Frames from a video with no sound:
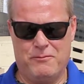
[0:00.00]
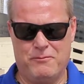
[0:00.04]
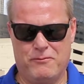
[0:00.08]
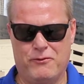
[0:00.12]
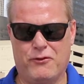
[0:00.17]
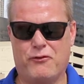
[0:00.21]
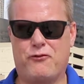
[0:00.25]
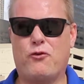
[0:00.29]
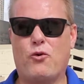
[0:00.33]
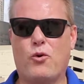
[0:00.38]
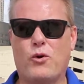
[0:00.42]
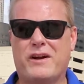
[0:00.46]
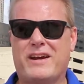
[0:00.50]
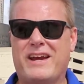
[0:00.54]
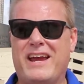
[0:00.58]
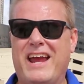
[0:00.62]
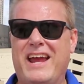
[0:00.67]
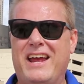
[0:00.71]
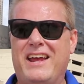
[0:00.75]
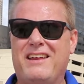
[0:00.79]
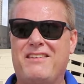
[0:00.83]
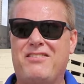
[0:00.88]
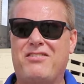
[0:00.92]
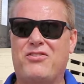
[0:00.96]
The
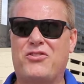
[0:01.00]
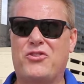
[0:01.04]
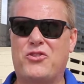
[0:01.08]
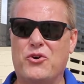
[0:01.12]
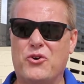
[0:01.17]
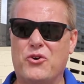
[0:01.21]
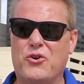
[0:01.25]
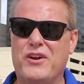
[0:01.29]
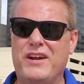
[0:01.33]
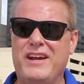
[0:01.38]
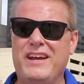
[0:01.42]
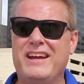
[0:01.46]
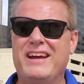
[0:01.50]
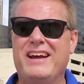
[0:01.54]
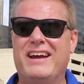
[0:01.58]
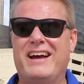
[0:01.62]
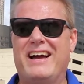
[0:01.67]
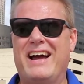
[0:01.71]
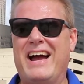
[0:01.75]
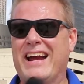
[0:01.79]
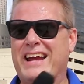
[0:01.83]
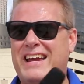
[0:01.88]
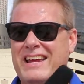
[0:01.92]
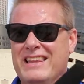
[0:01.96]
4K 30,
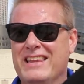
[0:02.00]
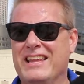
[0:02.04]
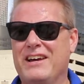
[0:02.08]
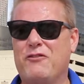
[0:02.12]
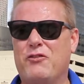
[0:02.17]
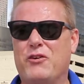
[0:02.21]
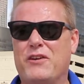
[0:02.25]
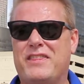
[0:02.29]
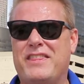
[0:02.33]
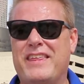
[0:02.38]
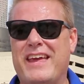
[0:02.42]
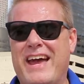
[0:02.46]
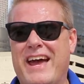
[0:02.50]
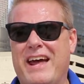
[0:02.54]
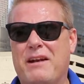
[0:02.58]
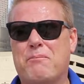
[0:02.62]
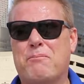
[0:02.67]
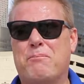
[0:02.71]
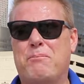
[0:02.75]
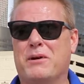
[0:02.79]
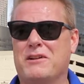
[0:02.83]
I can live with that,